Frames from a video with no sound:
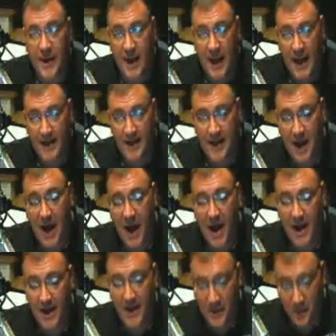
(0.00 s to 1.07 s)
And
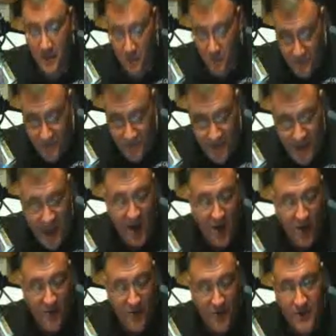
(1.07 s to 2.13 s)
God
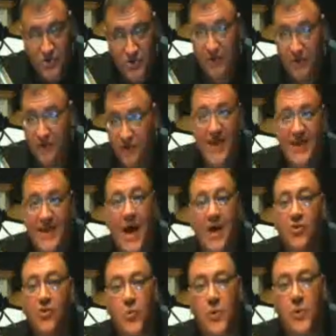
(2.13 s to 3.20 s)
withheld the destroyer. In fact,
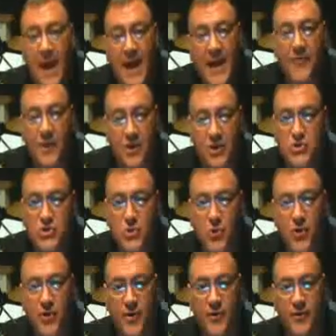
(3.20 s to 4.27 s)
God created the
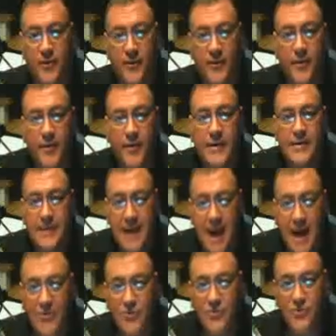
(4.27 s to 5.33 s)
destroyer.
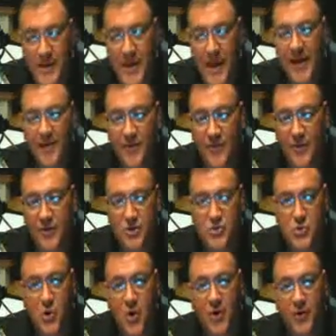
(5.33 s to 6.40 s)
God created the
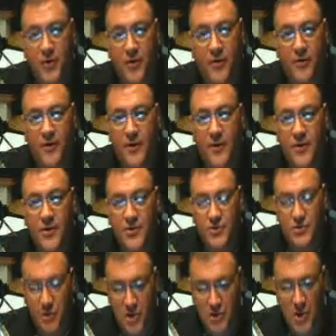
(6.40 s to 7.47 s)
destroyer
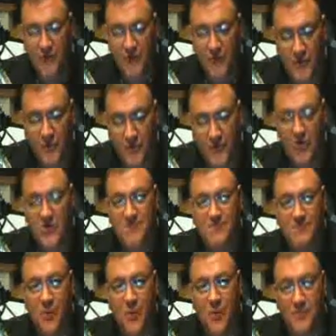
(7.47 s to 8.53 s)
to look for the
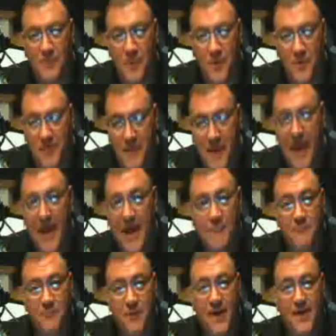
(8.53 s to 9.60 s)
firstborn of both man
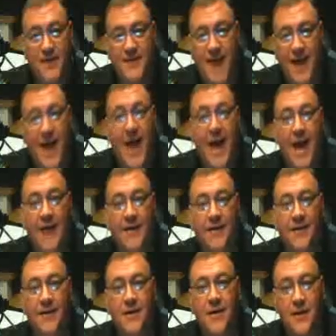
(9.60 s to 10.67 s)
and beast.
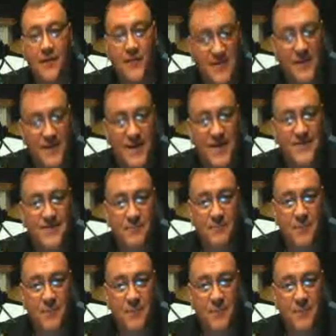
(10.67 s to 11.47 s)
And if he sees the